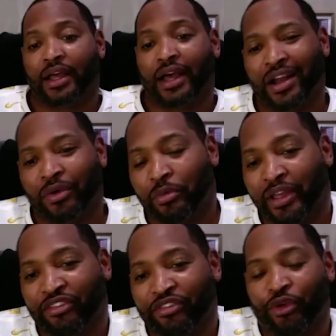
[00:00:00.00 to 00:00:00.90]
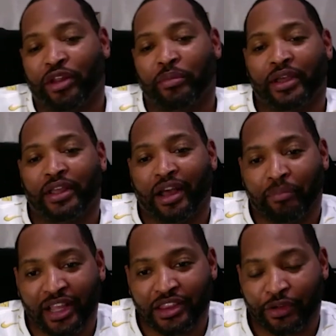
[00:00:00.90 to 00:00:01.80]
I don't want to make 40 million. I'll
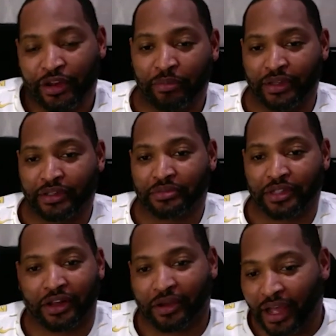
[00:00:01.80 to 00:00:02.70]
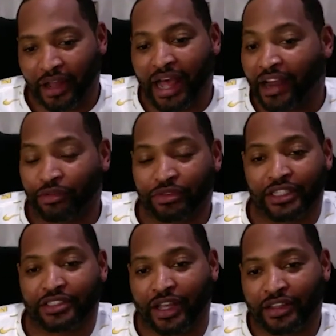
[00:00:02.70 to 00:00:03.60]
make 30 million. I don't
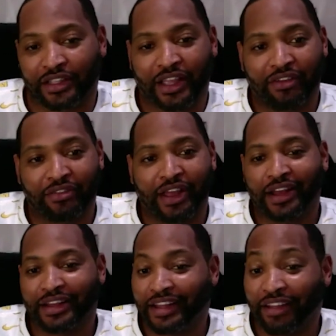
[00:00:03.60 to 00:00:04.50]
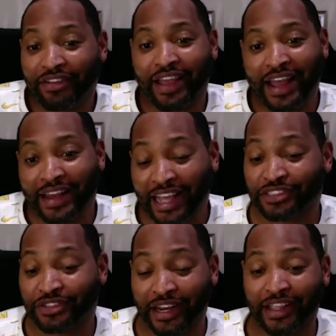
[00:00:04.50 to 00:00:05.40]
think so. I think every guy now is
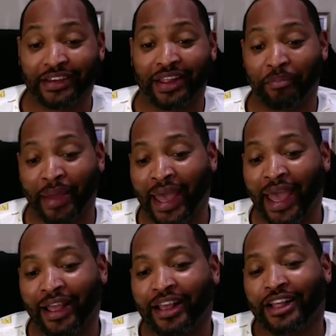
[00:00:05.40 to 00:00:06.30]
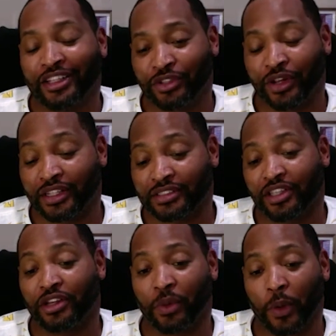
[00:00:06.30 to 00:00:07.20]
trying to get their bag so they can say,
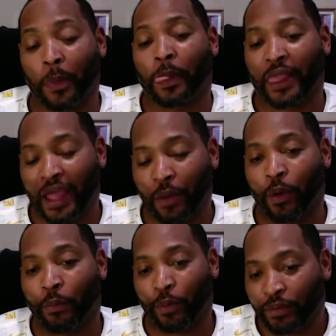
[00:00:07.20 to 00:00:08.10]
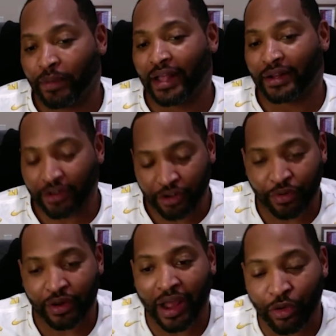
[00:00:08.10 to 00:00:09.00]
you know what? At one point in my
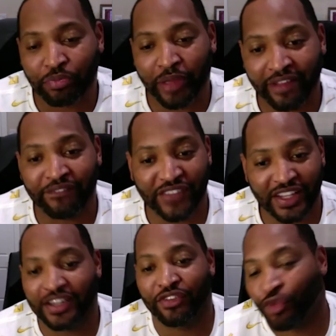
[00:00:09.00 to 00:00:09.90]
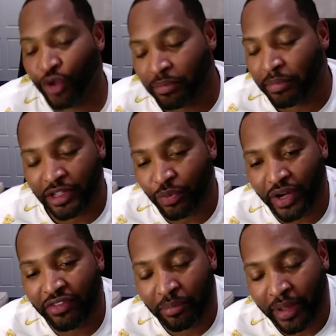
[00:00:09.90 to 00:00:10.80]
career, I was making 50, 40 million,
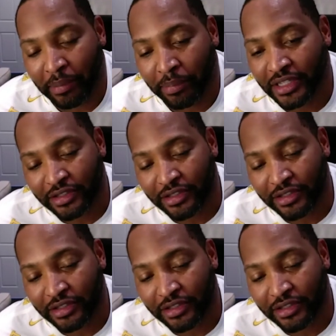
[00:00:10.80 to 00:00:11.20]
whatever it may be.